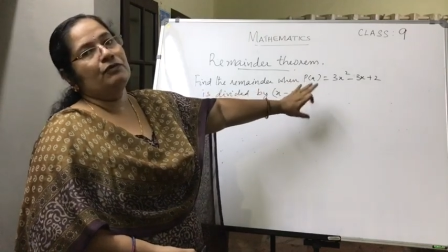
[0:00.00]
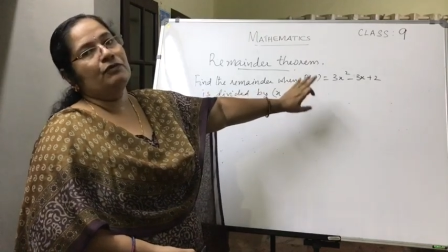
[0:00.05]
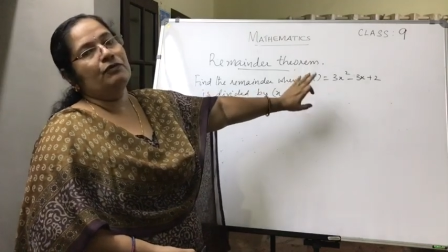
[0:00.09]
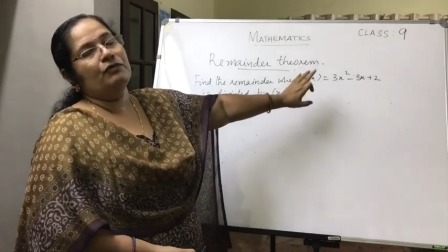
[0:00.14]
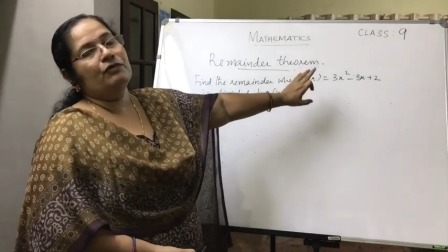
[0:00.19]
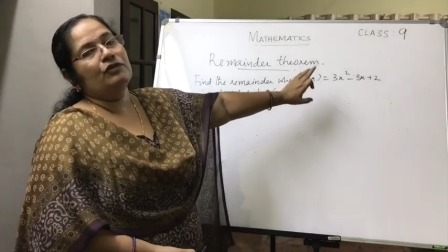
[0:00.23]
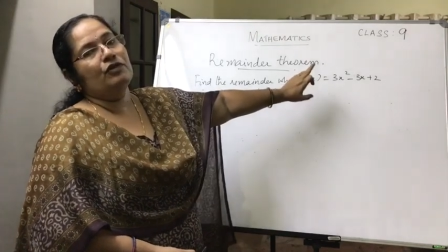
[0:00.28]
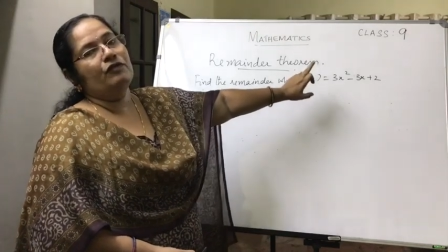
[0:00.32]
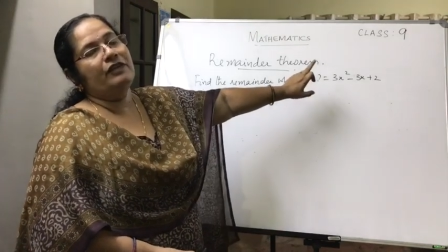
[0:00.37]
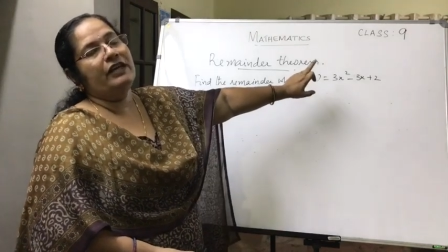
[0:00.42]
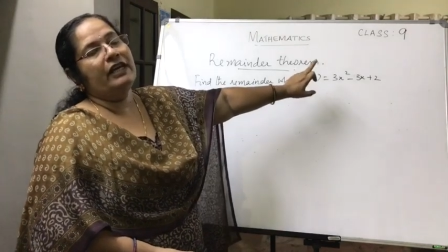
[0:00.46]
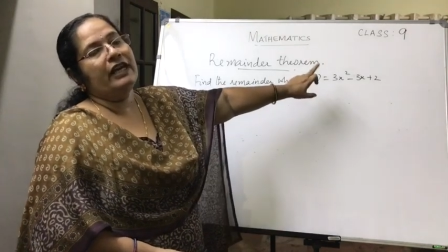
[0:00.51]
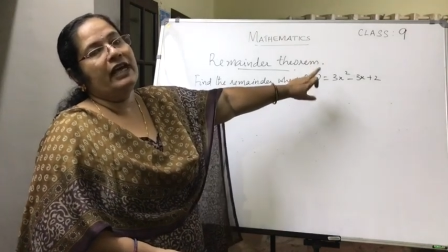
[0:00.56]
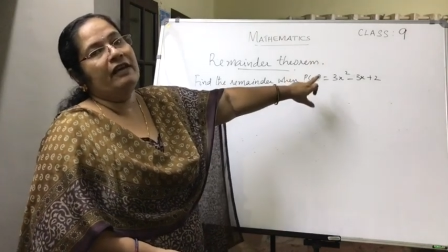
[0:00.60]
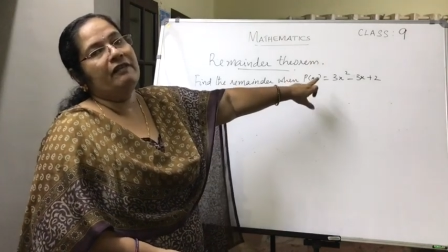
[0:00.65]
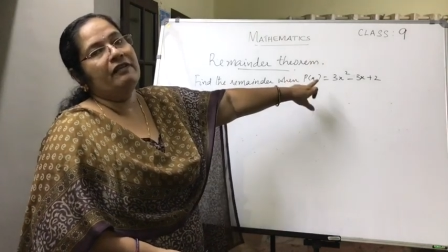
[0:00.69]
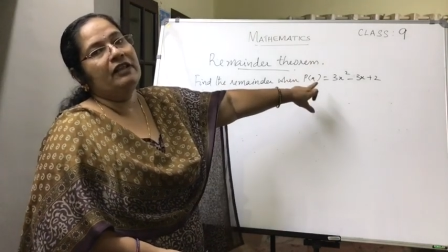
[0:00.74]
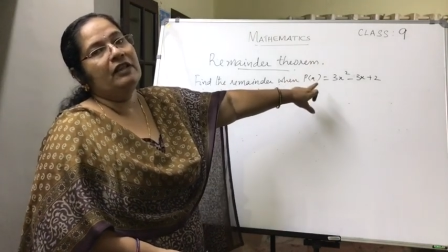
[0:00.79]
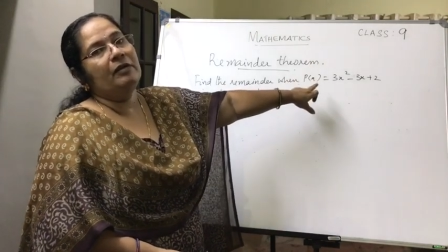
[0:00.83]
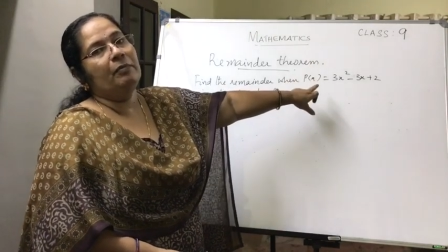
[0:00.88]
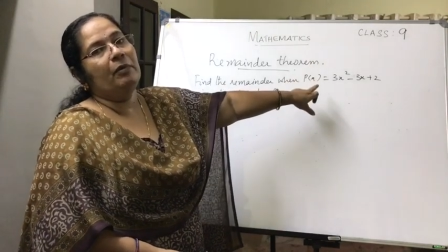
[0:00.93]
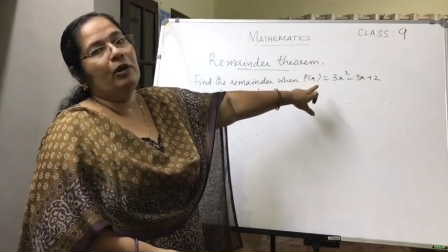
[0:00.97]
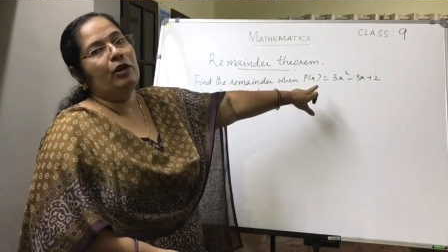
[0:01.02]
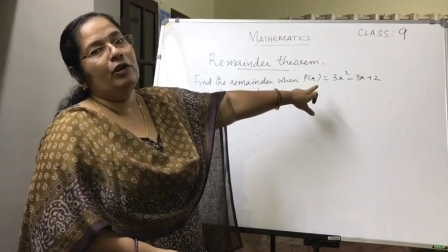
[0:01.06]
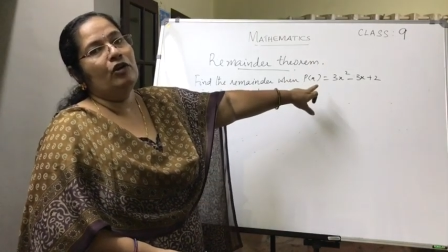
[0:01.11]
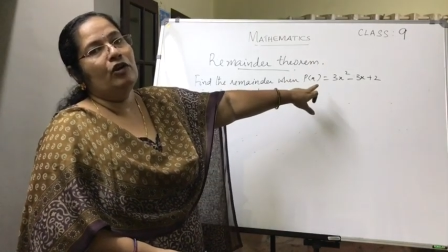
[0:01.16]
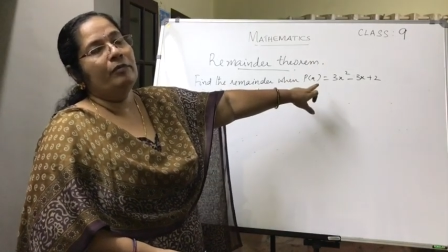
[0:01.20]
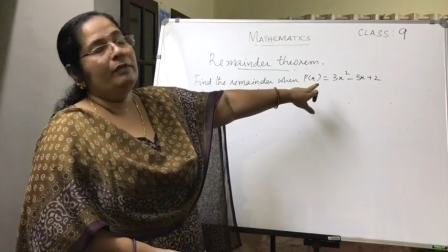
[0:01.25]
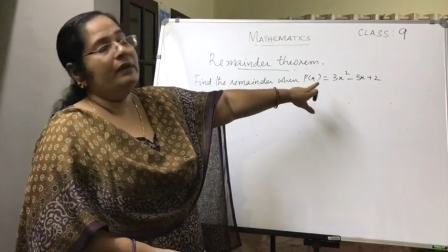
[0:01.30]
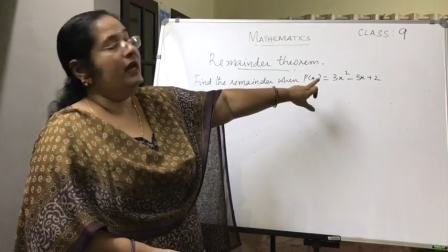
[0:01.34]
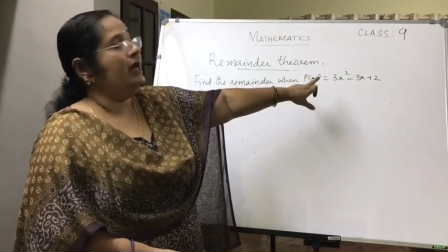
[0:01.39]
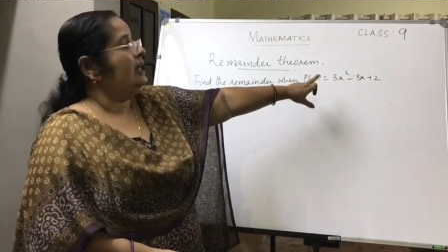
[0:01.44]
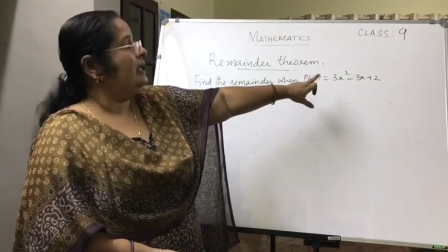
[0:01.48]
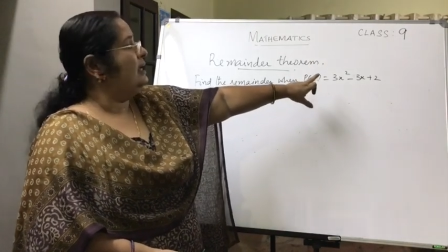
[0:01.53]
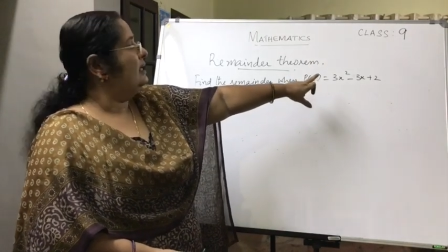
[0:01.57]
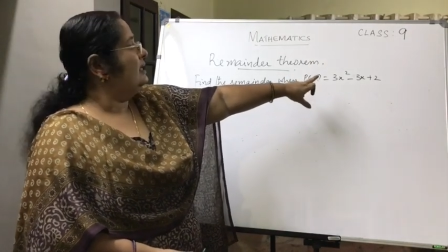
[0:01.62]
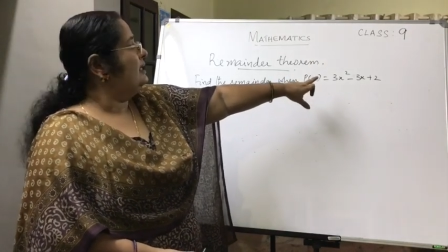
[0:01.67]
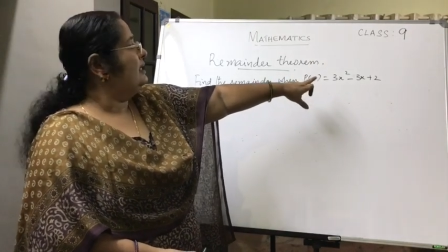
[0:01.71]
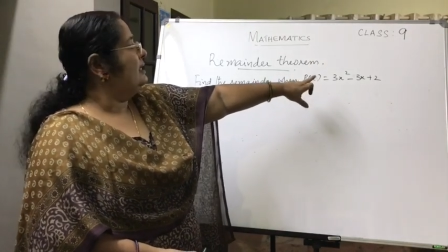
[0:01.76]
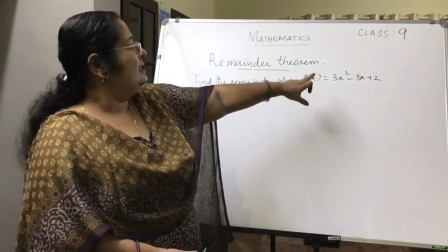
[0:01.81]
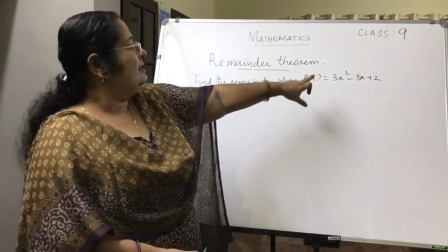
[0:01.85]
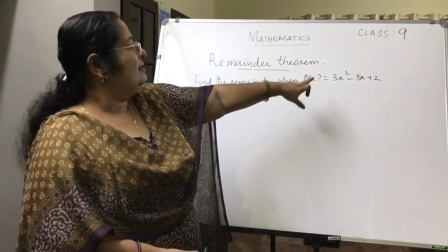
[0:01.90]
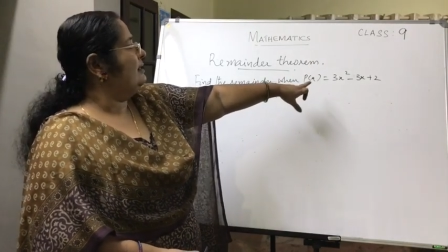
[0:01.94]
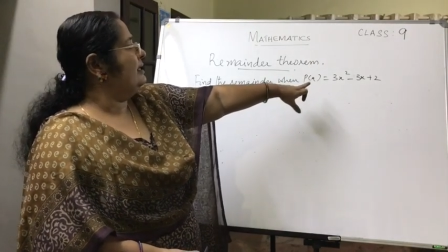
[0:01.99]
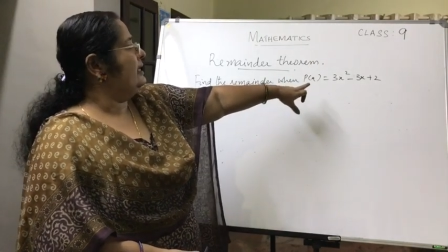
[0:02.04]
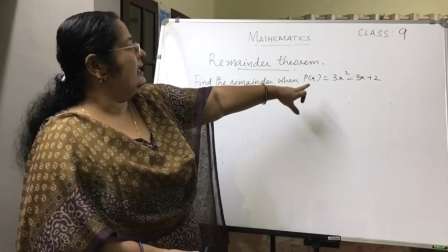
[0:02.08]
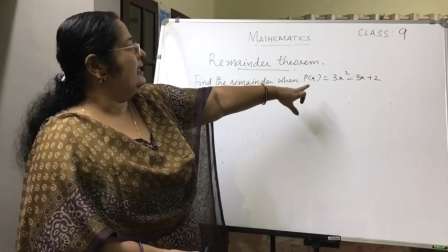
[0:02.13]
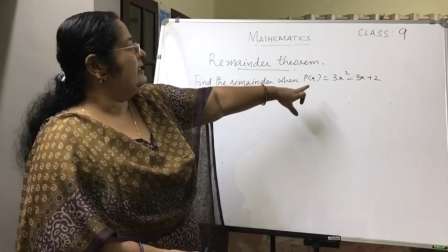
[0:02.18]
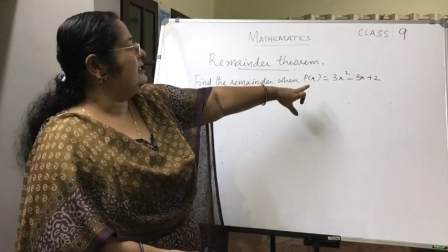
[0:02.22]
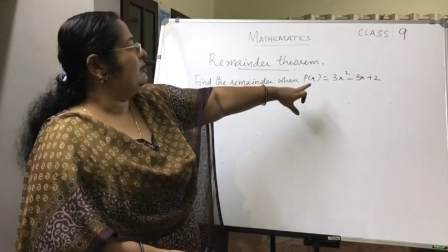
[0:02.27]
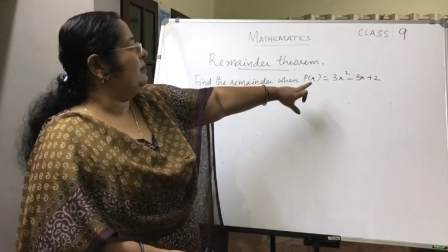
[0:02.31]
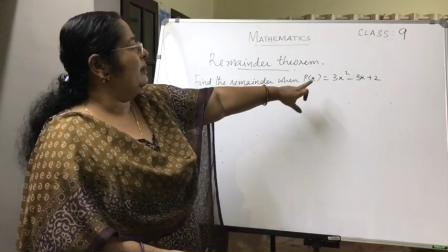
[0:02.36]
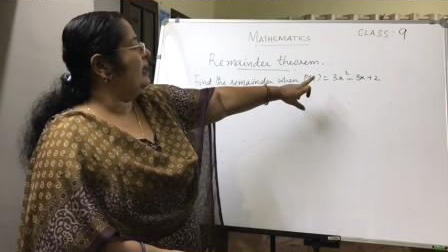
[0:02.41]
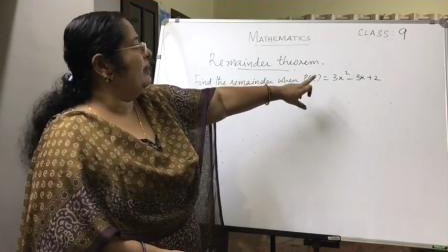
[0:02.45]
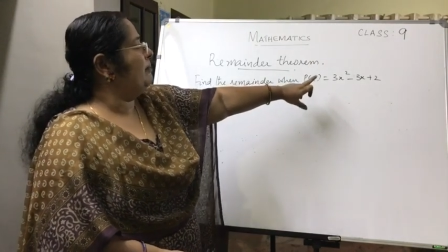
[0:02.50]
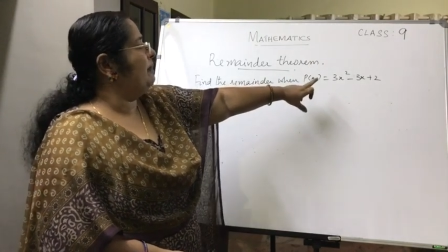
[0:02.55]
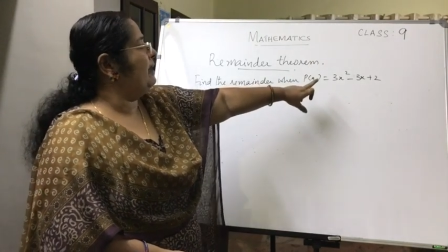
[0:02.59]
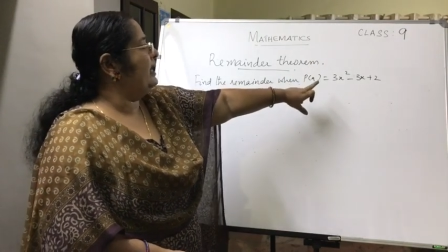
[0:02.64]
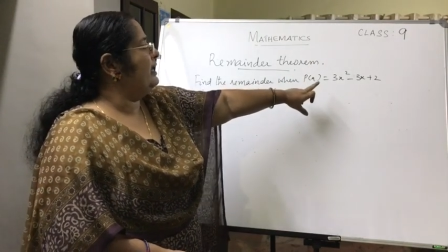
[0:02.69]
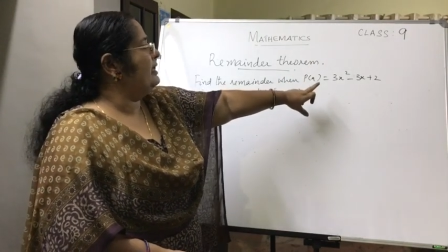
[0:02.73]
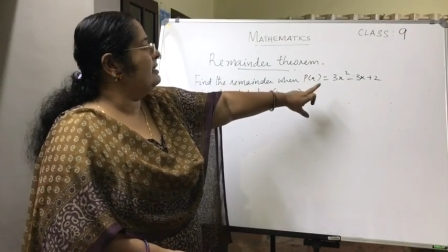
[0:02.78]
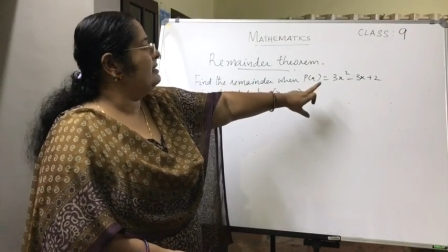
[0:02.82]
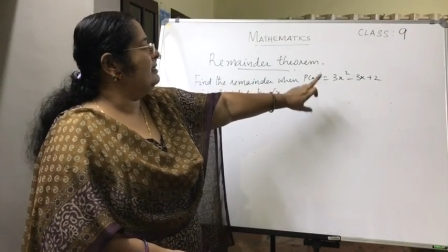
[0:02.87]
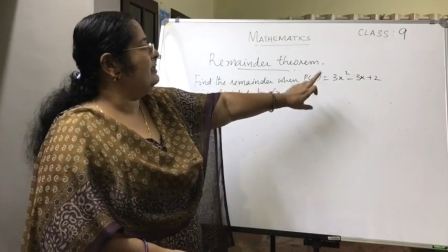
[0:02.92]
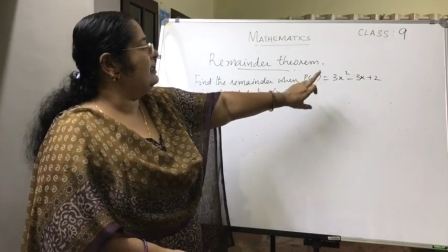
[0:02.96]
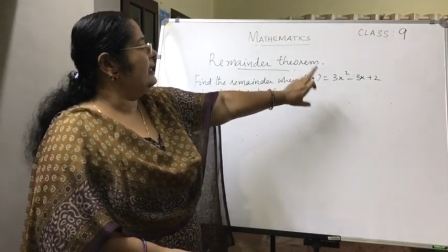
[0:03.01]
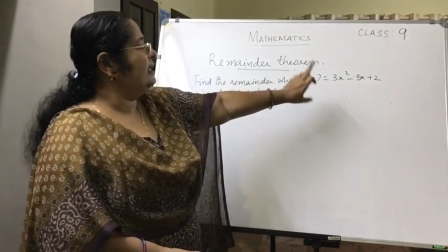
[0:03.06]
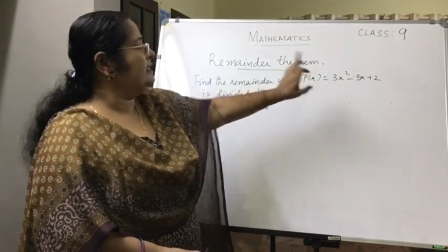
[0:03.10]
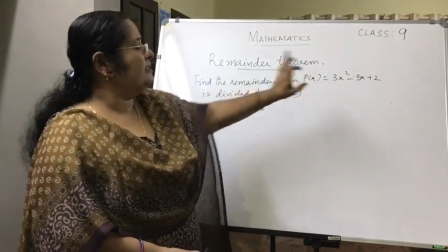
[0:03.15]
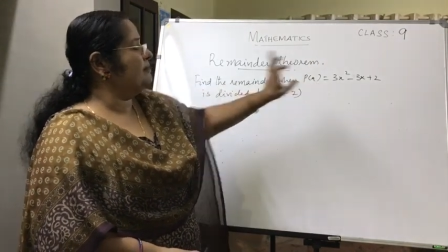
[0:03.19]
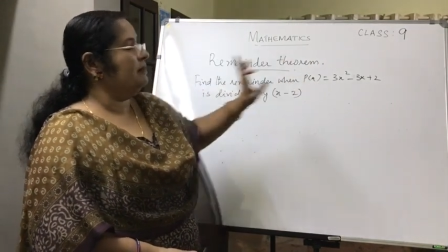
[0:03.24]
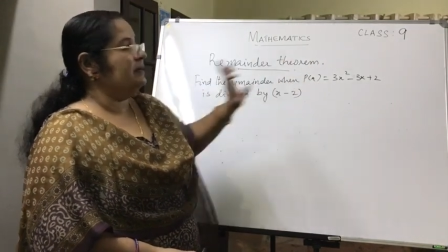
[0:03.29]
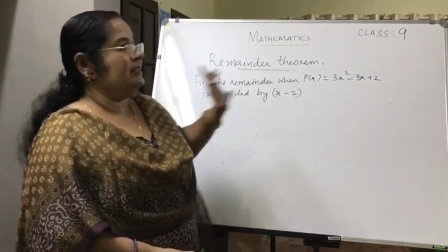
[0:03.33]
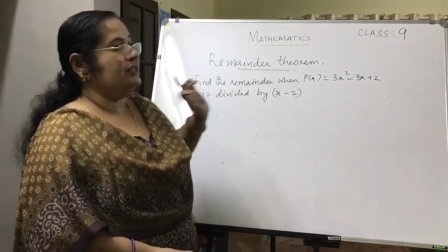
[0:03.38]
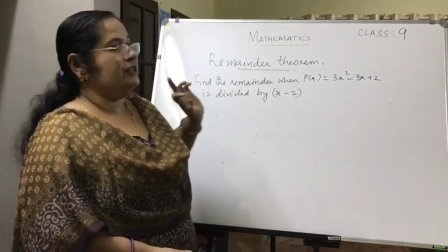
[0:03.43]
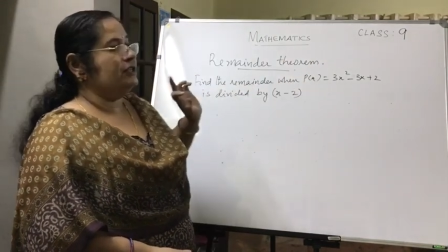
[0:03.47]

So we are having the polynomial 3x square minus 3x plus